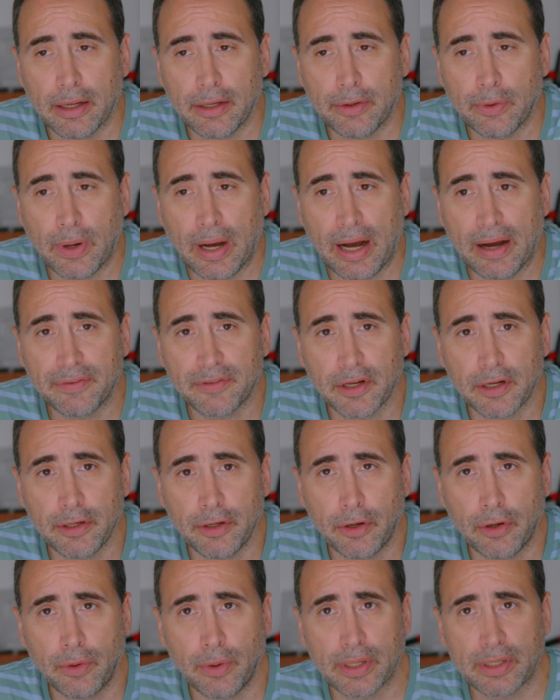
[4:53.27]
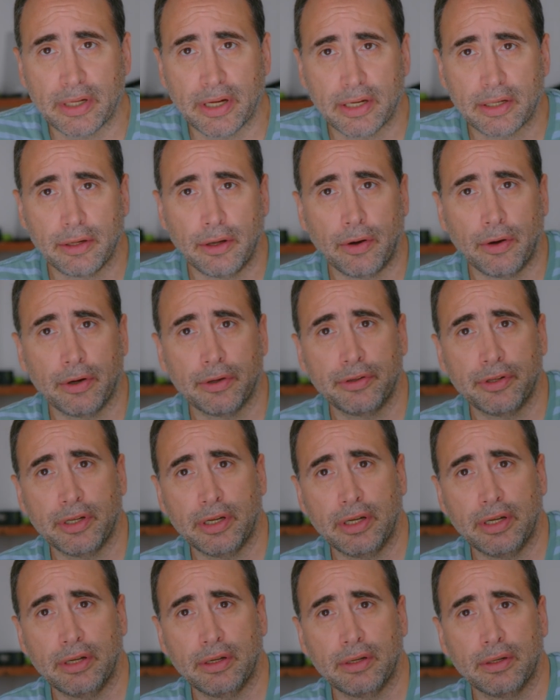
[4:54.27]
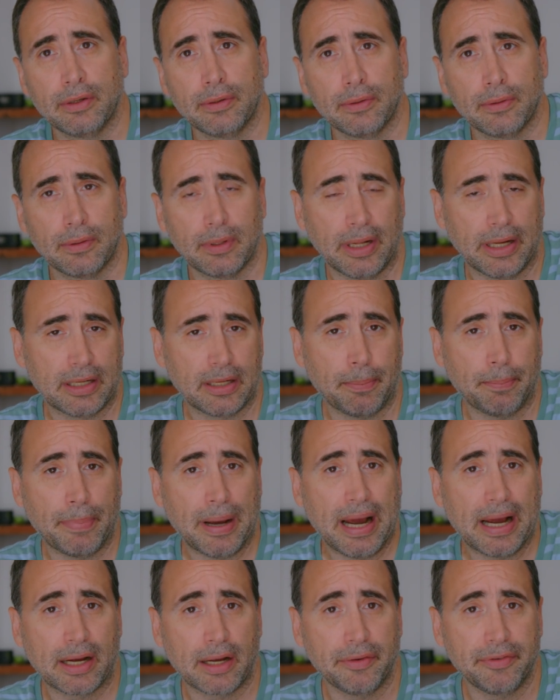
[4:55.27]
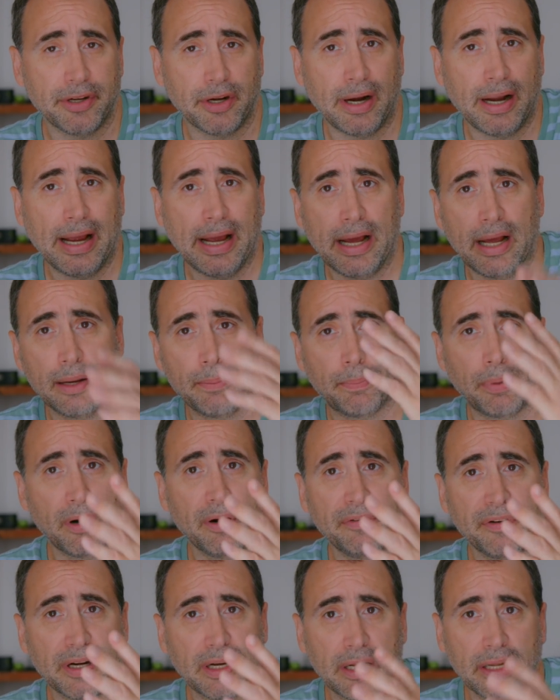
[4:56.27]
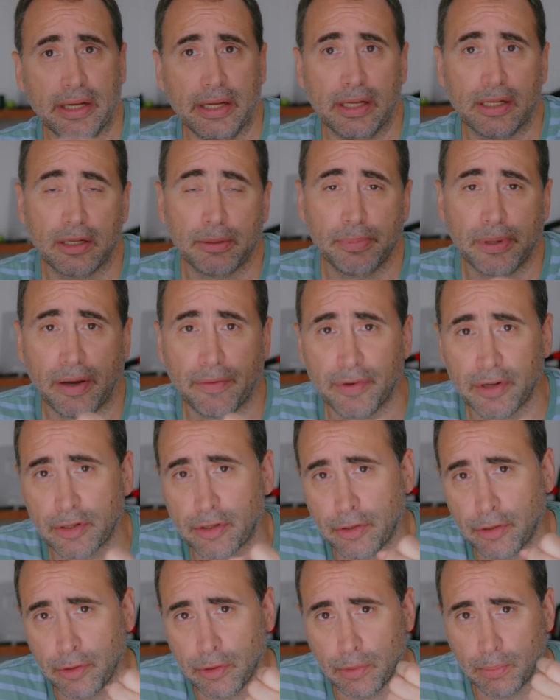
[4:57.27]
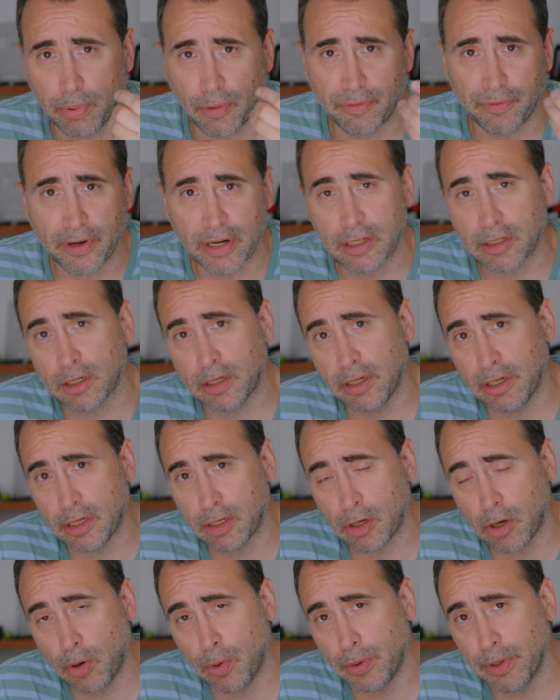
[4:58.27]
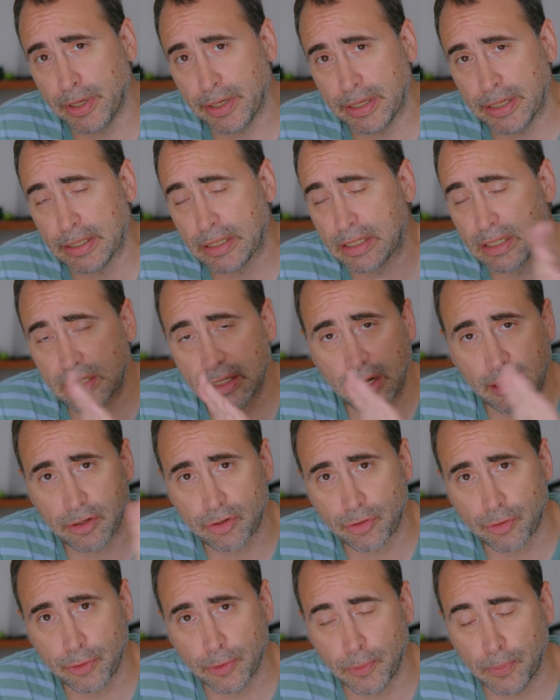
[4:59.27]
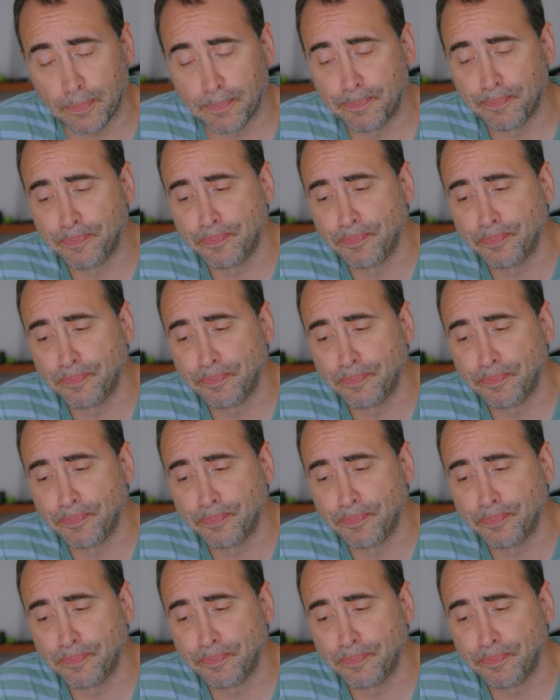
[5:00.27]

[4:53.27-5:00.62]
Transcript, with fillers: you have to know a technology like the back of your hand perfectly to be able to professionally code in it. It's not true.